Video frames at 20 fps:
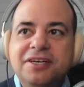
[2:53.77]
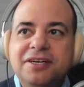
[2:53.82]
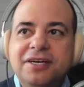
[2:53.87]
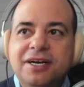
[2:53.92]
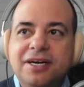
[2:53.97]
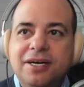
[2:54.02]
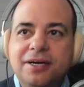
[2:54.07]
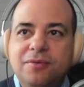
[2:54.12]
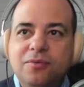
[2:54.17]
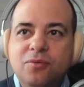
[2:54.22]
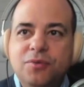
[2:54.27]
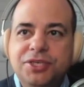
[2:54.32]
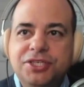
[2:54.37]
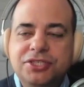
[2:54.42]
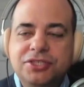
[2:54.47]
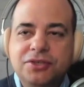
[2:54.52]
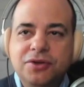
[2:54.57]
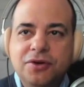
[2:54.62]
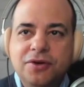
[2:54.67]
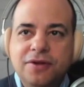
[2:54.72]
We
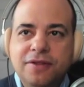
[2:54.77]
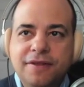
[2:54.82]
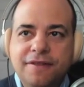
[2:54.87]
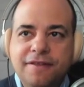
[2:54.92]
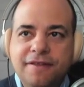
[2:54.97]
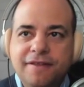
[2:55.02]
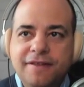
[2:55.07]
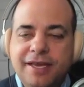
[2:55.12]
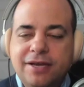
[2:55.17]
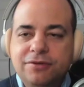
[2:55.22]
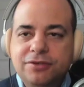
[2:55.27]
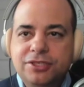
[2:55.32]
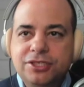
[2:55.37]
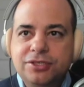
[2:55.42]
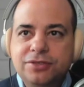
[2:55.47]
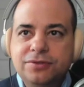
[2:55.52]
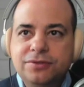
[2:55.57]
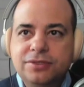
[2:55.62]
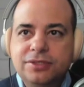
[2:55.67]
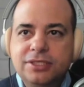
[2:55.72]
saw that the Dow
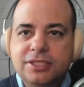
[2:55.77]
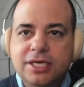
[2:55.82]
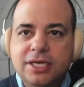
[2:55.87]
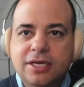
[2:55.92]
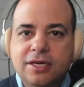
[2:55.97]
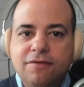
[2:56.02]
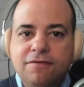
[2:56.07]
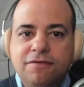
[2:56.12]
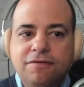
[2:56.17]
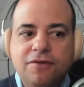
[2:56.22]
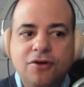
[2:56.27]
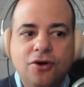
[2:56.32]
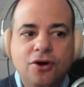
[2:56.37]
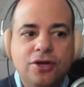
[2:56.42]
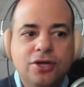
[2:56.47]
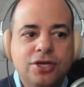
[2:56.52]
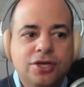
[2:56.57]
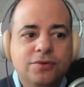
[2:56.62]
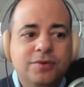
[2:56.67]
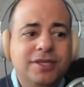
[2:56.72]
Jones
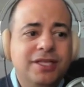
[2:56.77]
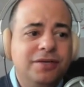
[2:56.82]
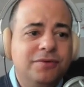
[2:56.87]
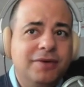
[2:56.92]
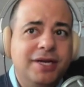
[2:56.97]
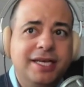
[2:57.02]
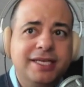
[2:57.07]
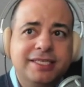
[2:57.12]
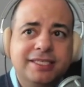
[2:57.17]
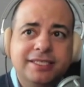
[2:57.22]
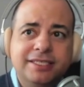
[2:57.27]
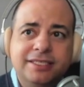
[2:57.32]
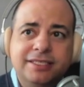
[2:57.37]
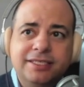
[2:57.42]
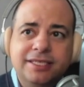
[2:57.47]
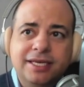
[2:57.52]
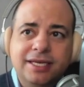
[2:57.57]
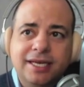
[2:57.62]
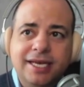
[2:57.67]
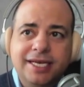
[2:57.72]
fall really ranks
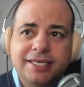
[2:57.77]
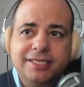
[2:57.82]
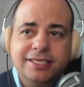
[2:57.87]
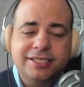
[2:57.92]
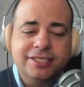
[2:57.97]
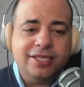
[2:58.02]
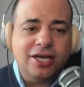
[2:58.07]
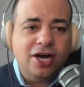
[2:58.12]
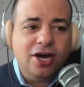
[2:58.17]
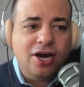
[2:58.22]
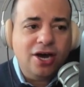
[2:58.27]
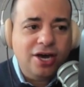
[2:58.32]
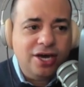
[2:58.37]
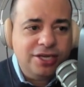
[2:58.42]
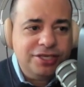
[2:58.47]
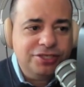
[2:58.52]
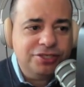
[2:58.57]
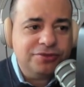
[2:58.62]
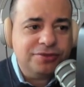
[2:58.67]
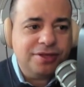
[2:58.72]
as its
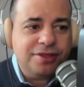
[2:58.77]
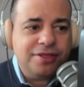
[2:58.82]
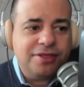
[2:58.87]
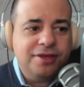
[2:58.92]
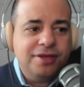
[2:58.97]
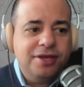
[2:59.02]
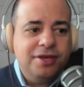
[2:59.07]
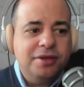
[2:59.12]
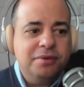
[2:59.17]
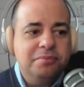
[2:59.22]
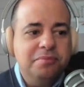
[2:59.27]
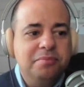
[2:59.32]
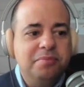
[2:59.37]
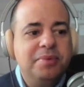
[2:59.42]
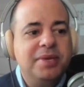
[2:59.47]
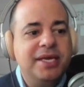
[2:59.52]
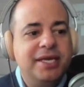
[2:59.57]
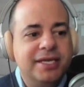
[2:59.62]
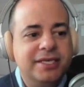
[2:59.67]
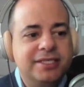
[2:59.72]
100th
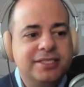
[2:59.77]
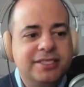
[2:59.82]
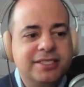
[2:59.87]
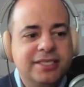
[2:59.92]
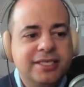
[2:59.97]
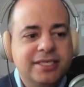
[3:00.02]
biggest